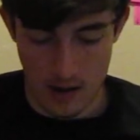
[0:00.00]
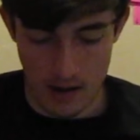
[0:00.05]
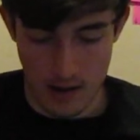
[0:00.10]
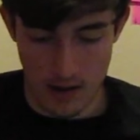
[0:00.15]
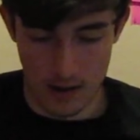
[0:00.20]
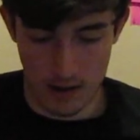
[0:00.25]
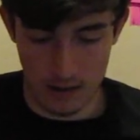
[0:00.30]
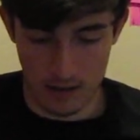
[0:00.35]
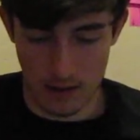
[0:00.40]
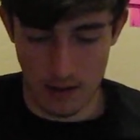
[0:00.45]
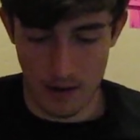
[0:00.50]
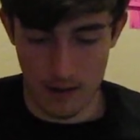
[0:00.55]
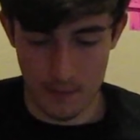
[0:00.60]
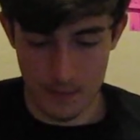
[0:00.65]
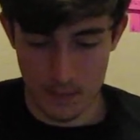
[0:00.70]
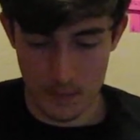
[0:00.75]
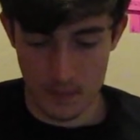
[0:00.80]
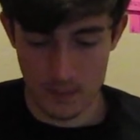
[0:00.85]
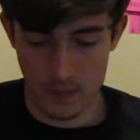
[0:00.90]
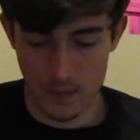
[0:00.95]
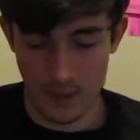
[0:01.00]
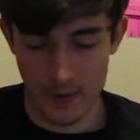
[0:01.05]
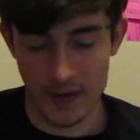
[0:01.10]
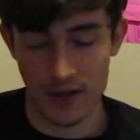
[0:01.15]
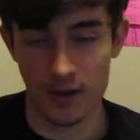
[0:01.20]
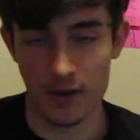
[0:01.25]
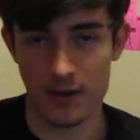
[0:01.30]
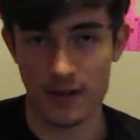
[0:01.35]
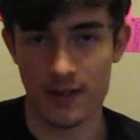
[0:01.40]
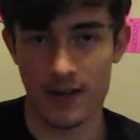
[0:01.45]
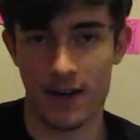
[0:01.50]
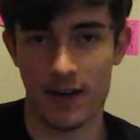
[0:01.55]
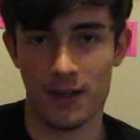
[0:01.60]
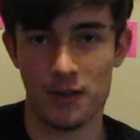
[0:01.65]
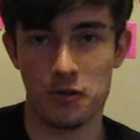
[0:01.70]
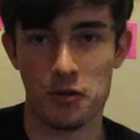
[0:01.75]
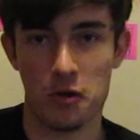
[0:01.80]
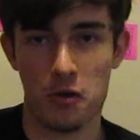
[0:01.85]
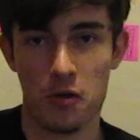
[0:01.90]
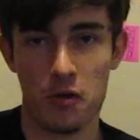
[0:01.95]
And, he looks kind
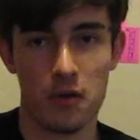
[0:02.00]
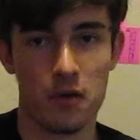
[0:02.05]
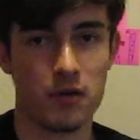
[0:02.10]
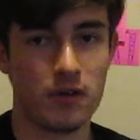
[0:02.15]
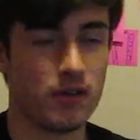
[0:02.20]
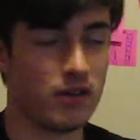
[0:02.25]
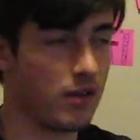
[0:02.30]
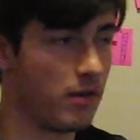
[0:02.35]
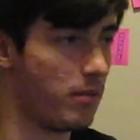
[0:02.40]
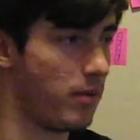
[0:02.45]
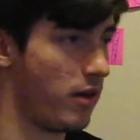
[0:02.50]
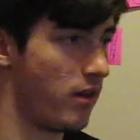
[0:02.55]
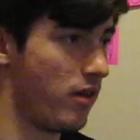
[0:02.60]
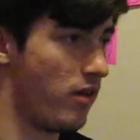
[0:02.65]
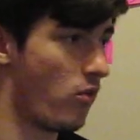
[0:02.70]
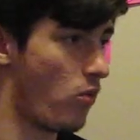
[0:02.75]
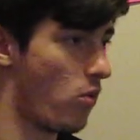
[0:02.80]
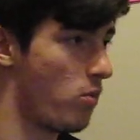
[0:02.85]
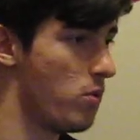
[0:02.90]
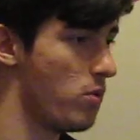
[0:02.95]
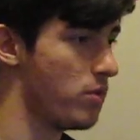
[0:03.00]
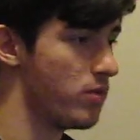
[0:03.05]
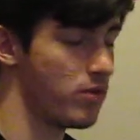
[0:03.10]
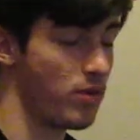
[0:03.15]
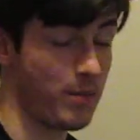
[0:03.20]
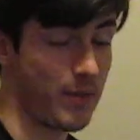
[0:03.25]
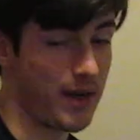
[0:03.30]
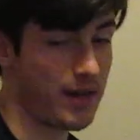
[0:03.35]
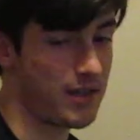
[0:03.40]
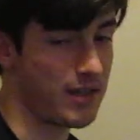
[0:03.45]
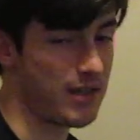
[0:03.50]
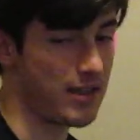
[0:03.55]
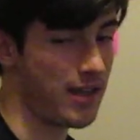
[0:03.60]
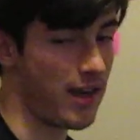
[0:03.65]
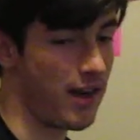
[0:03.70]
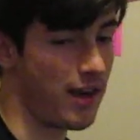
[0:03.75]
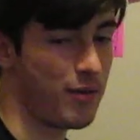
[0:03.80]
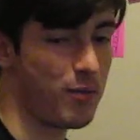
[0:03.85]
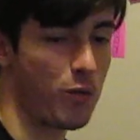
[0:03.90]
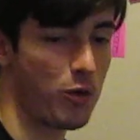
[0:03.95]
of dull compared to normal, so I'm actually
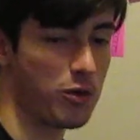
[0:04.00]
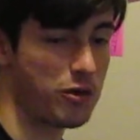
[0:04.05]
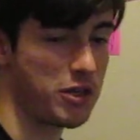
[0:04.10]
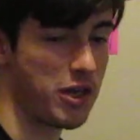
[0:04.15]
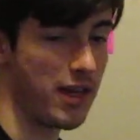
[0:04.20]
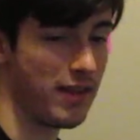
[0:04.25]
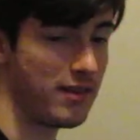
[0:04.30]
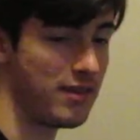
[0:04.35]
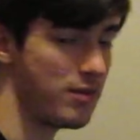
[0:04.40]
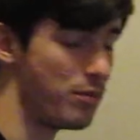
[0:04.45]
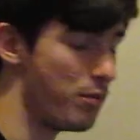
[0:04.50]
excited, more sheds.